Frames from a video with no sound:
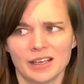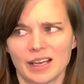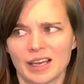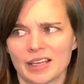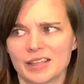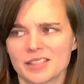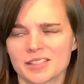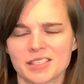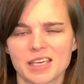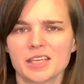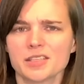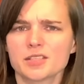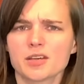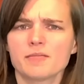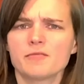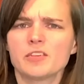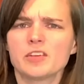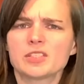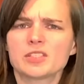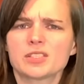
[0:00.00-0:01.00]
And this case
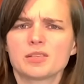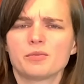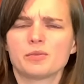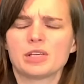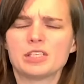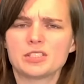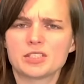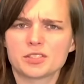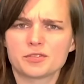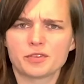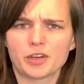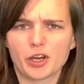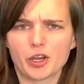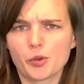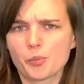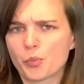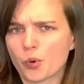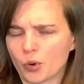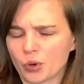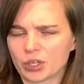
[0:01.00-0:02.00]
obviously raises very
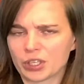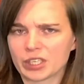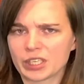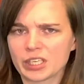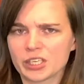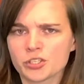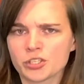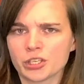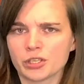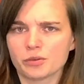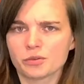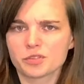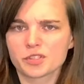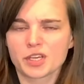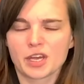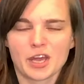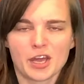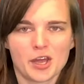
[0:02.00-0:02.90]
important issues,